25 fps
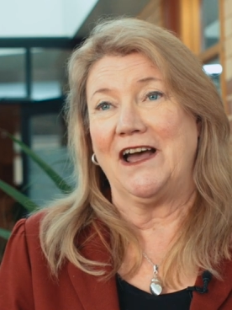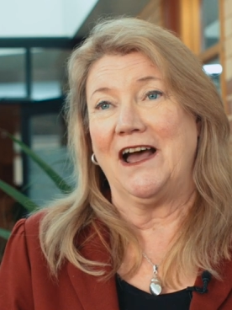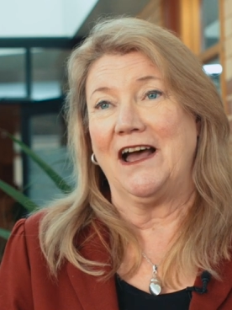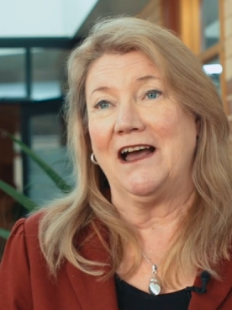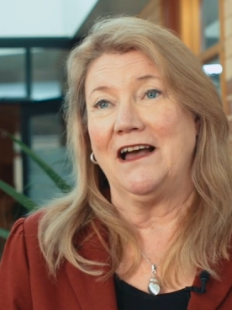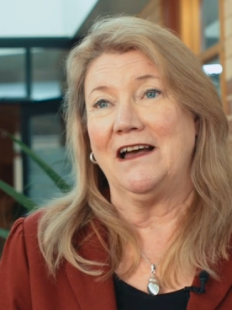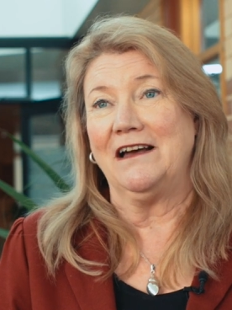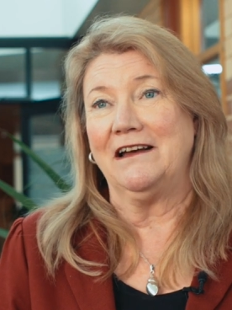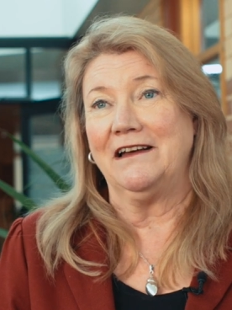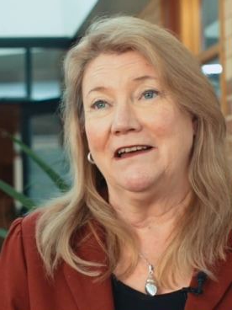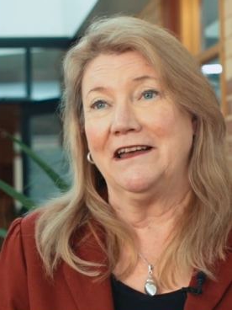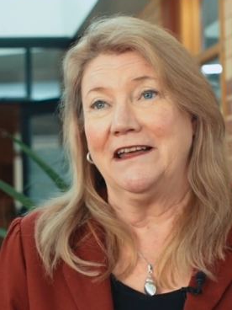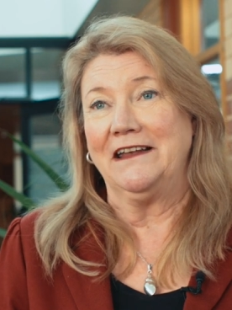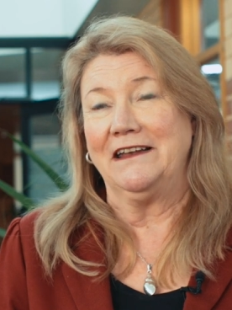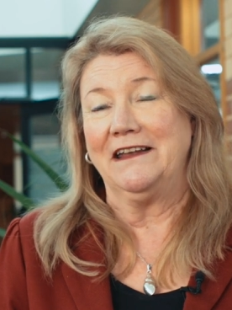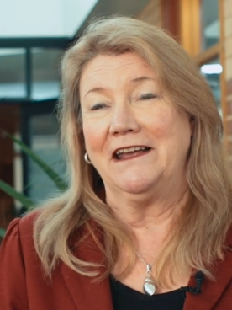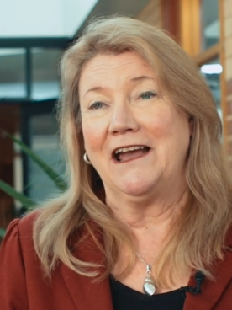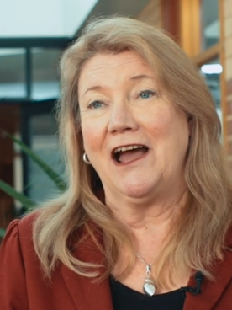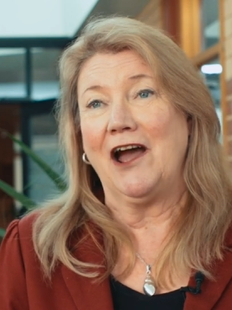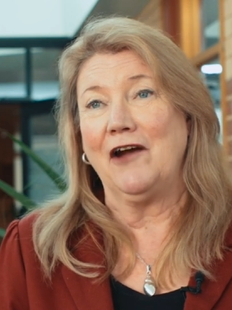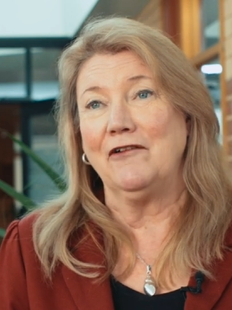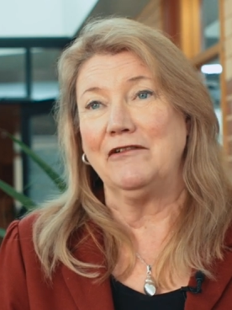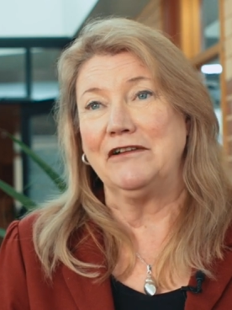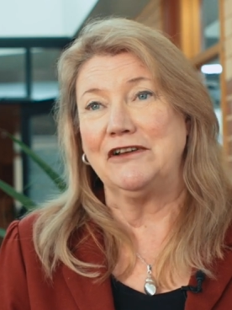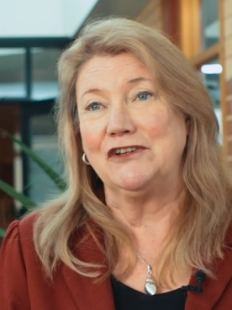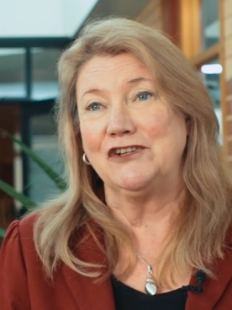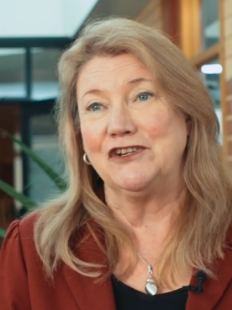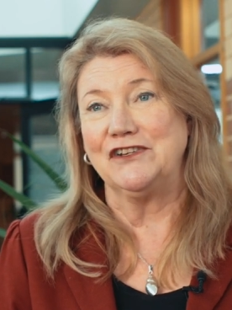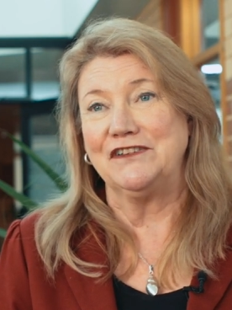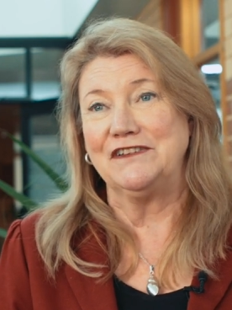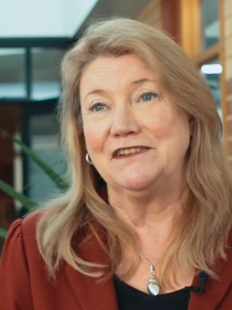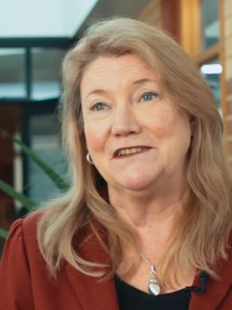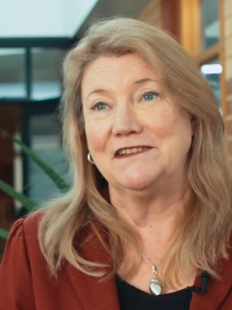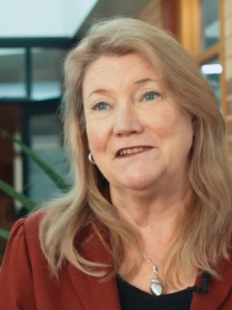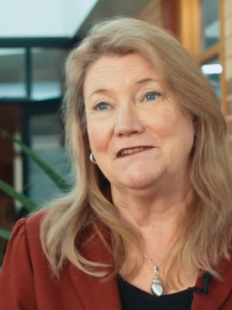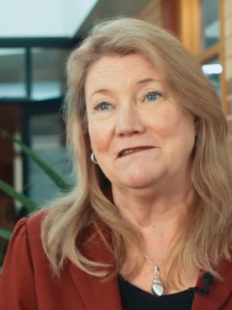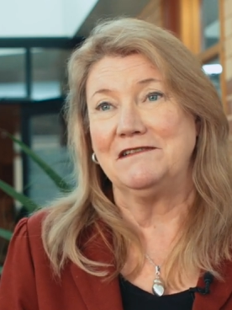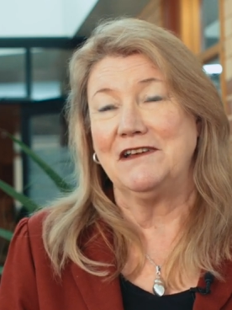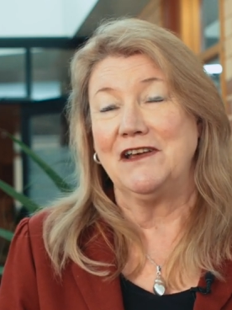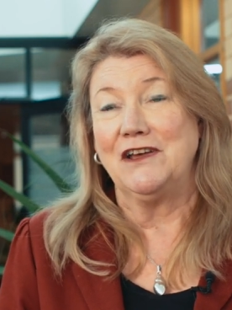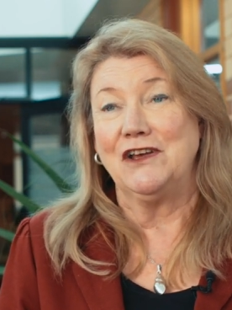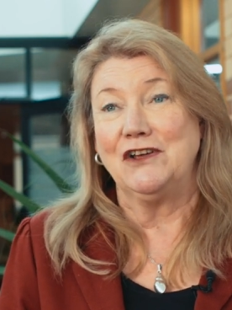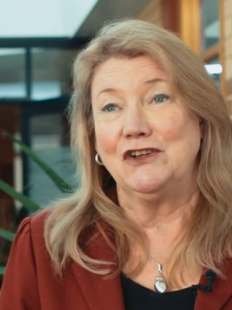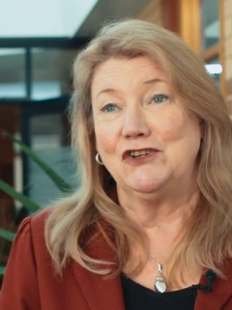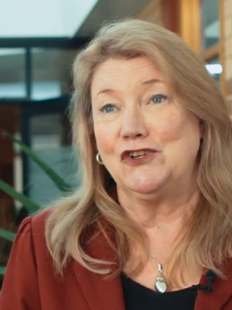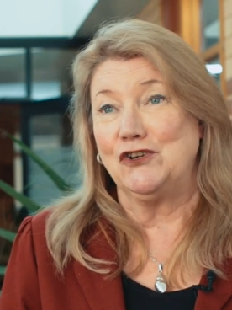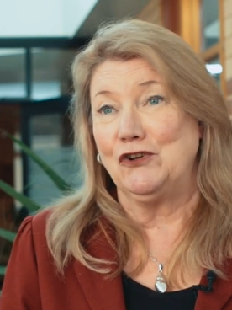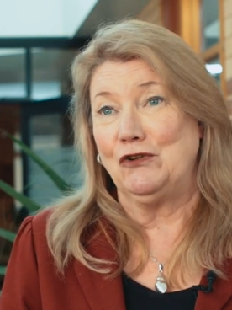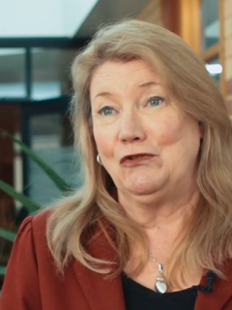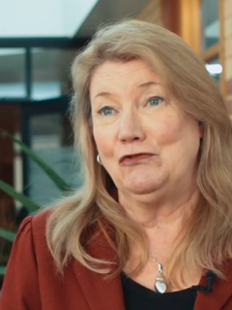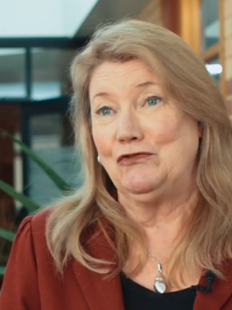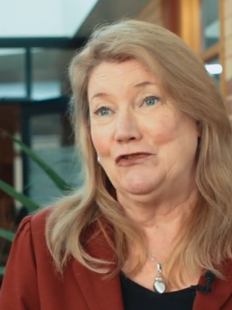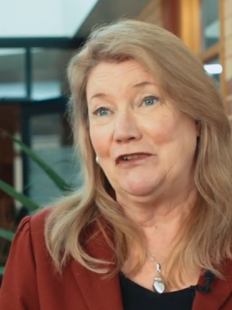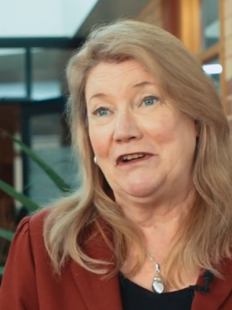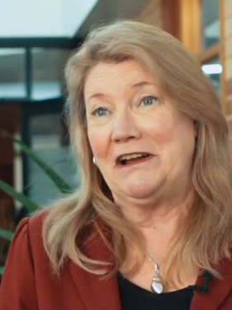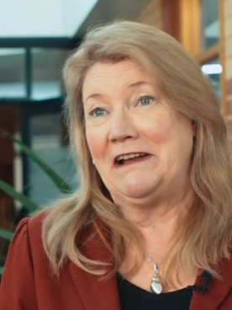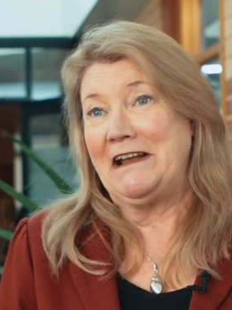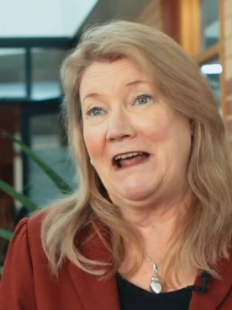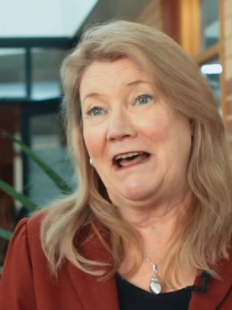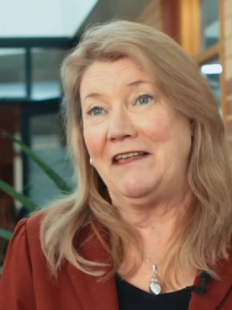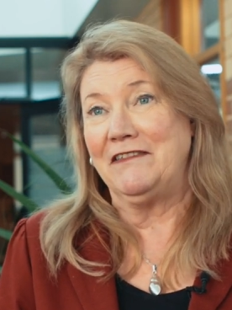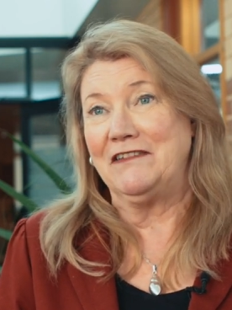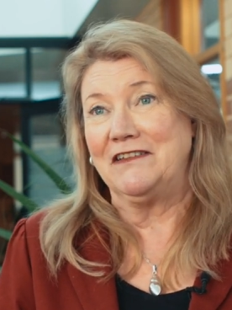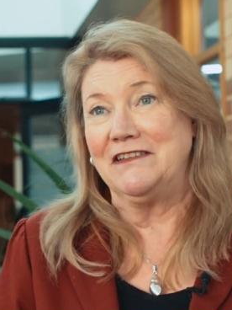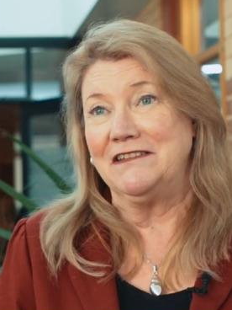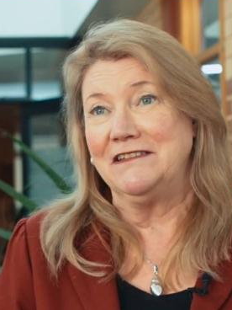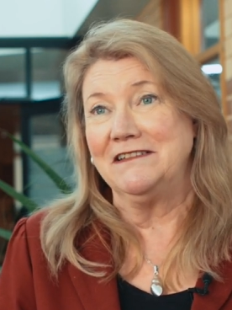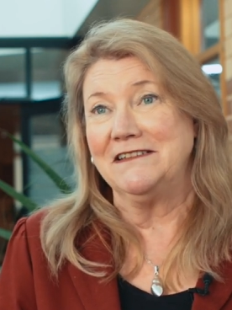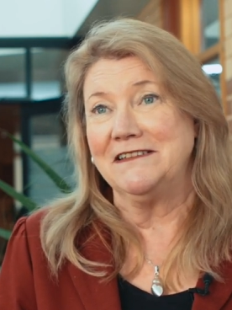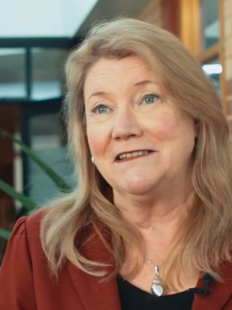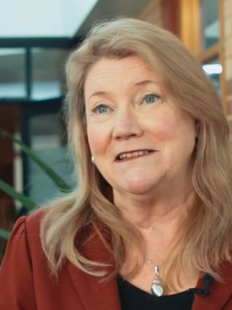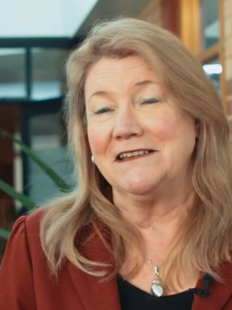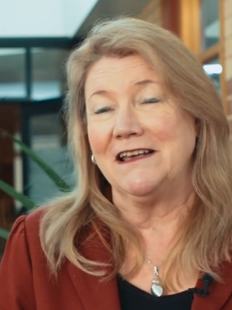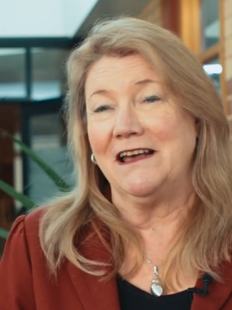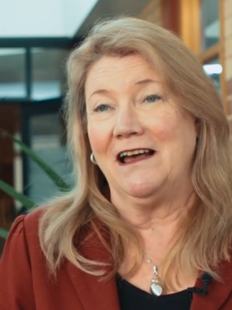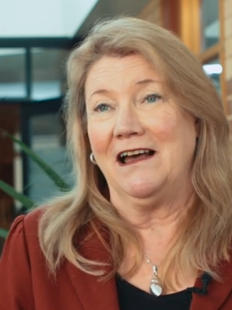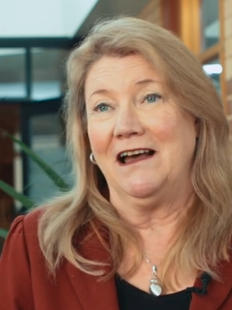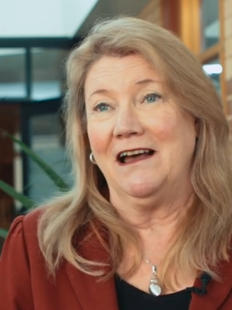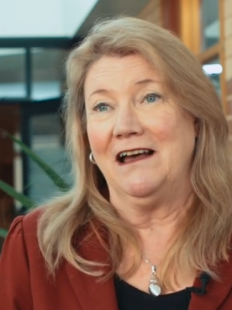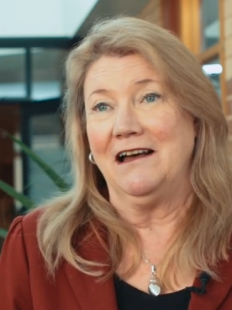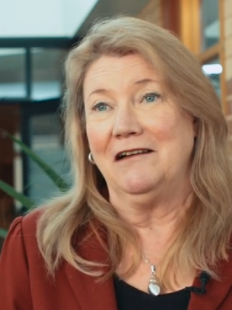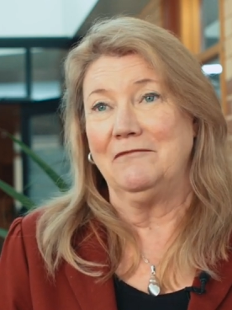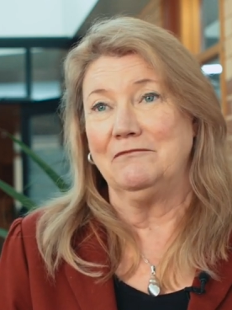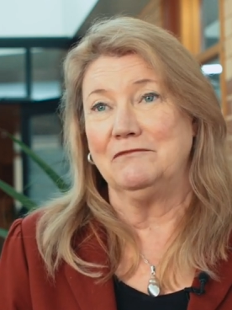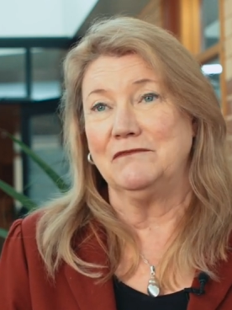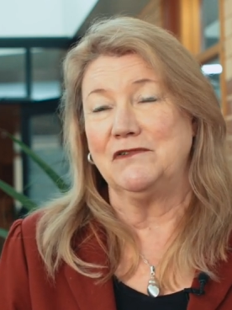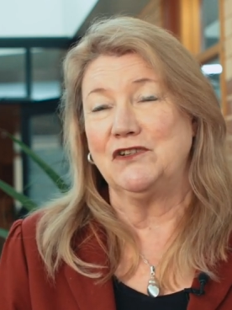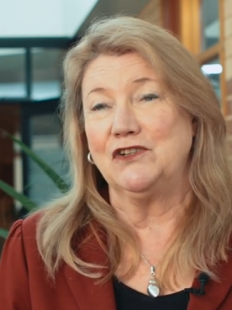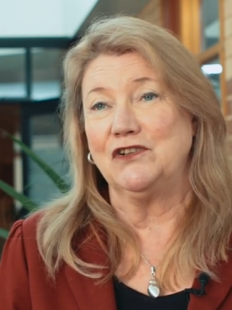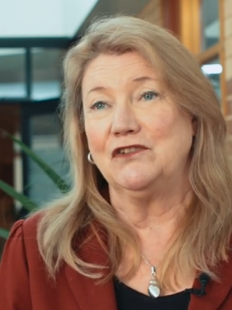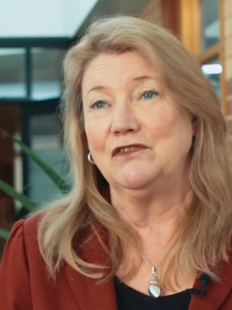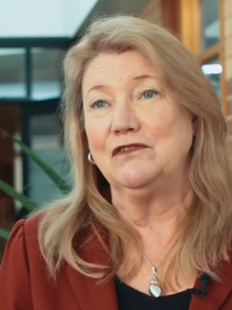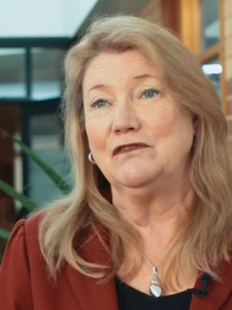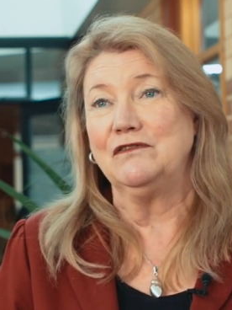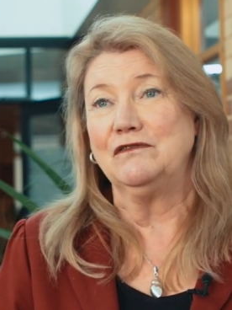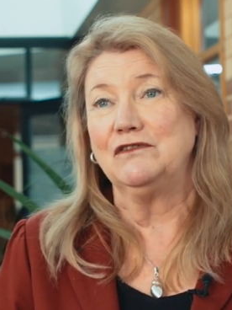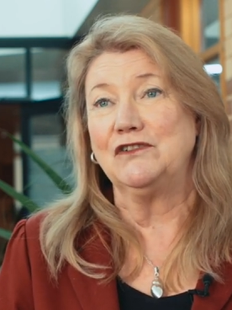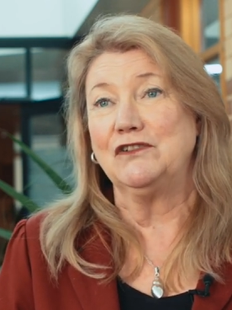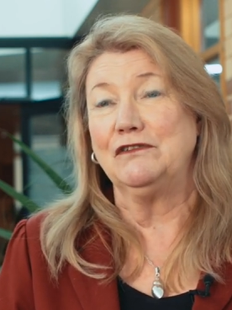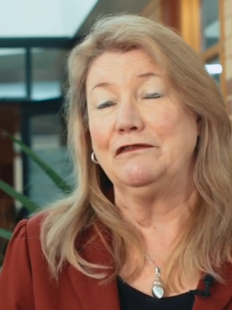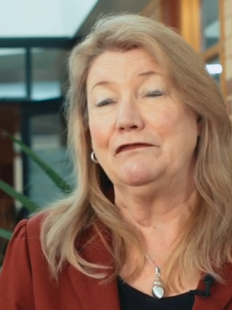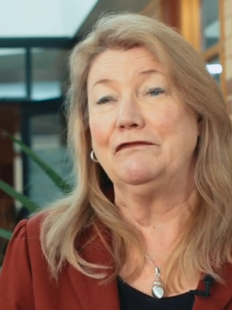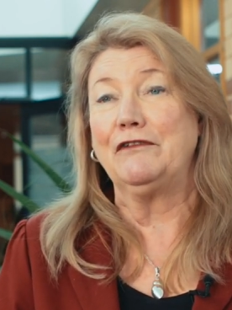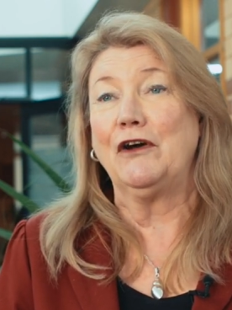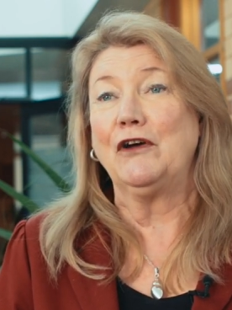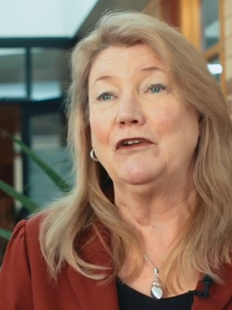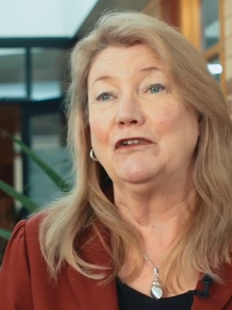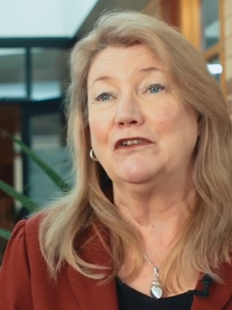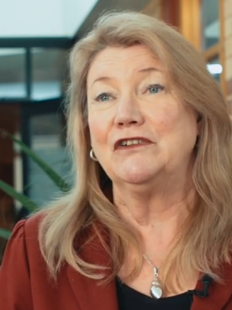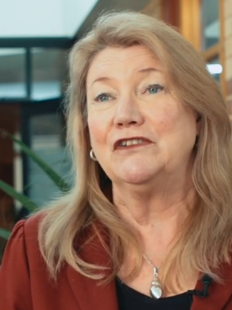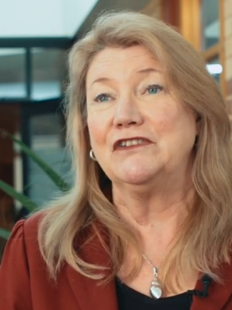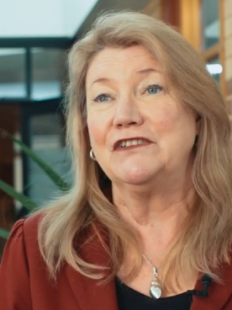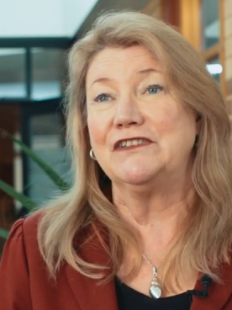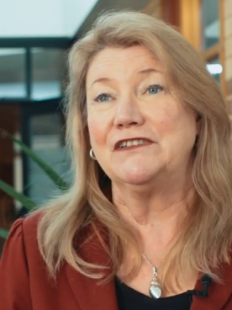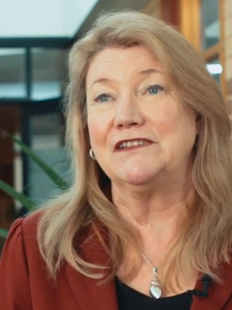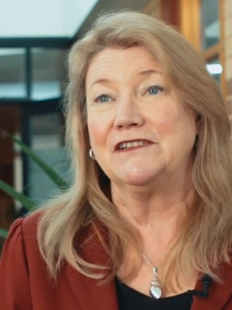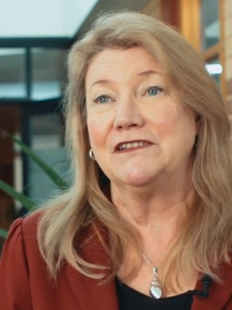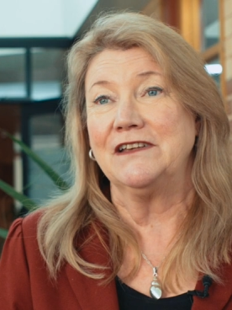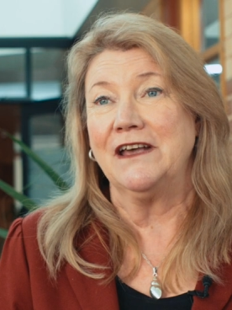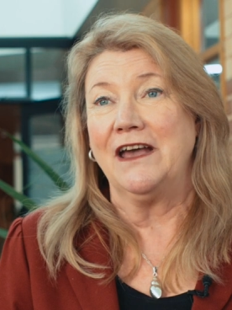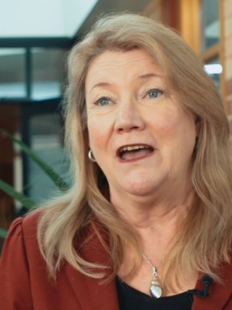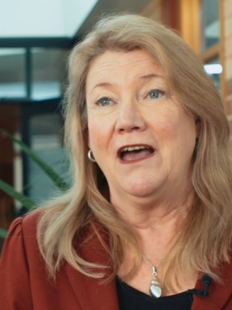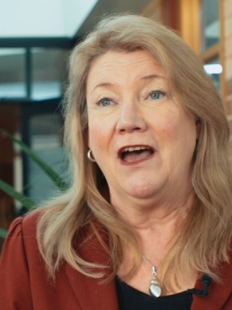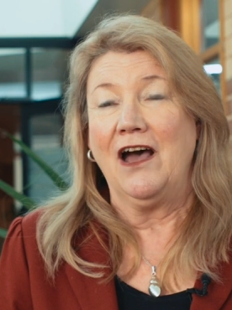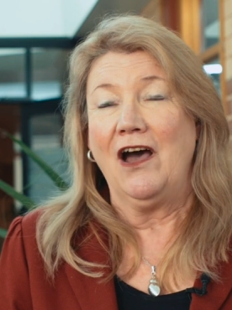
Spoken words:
encourages children and others to focus